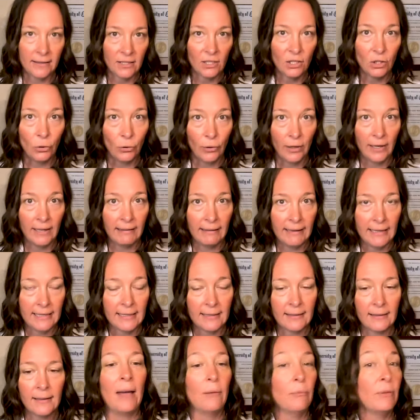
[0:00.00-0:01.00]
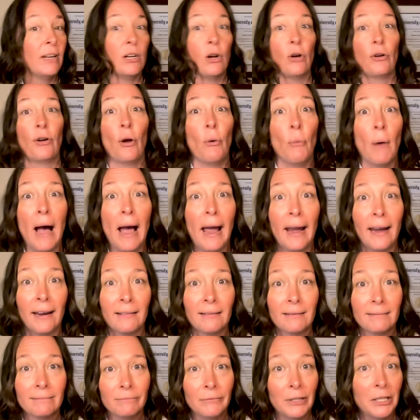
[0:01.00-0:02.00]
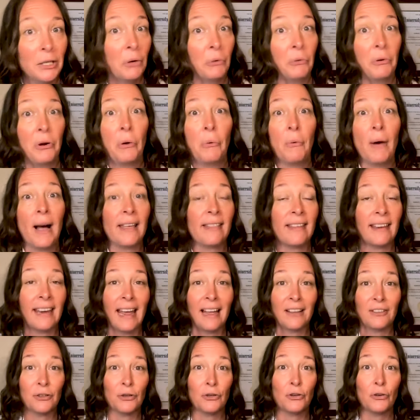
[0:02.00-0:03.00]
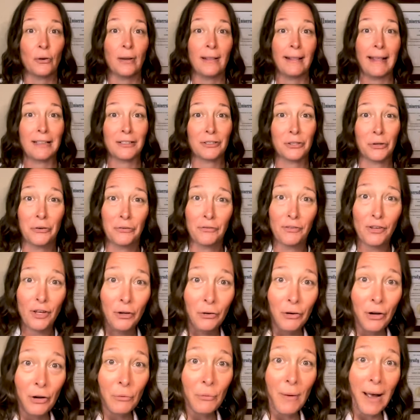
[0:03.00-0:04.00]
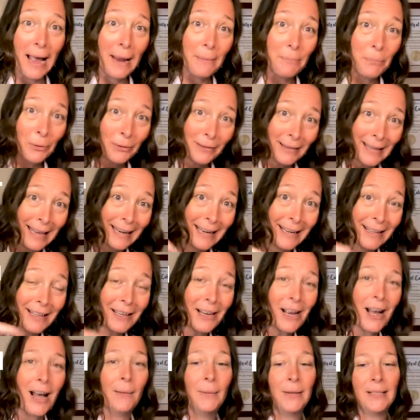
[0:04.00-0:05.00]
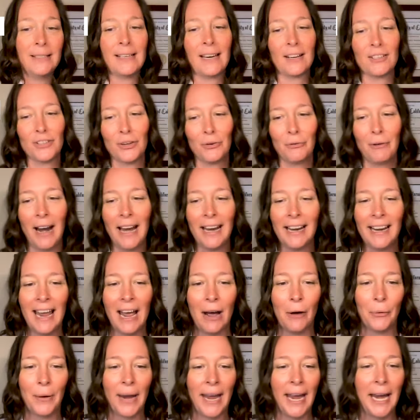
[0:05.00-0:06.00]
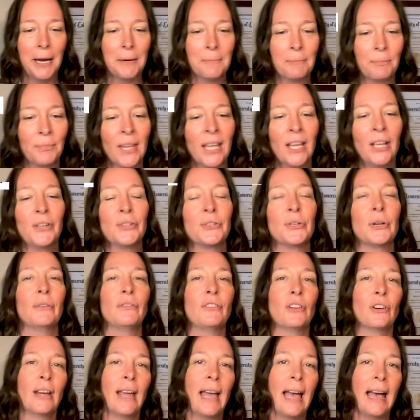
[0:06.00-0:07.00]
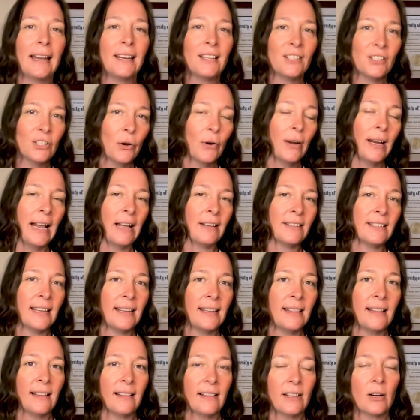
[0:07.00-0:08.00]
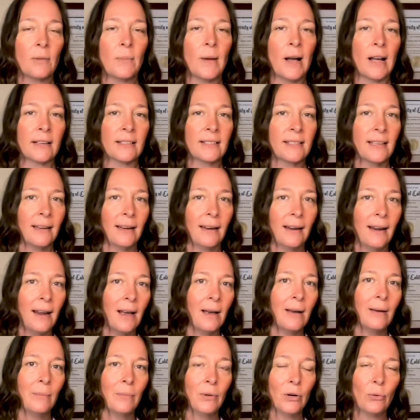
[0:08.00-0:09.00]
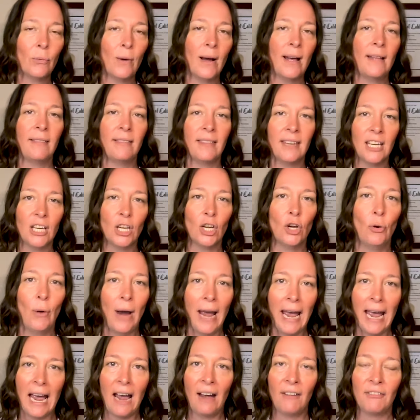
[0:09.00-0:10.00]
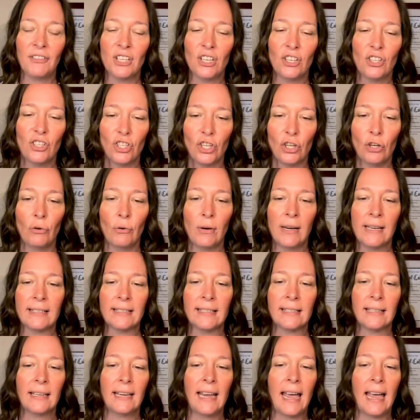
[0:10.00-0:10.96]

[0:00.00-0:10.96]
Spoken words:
as a toilet, and we don't know why. We don't know why the cats are doing that. So if you know why, put that in the comment section right now, okay? So if your cat is going outside the litter box, the number one thing you have to do is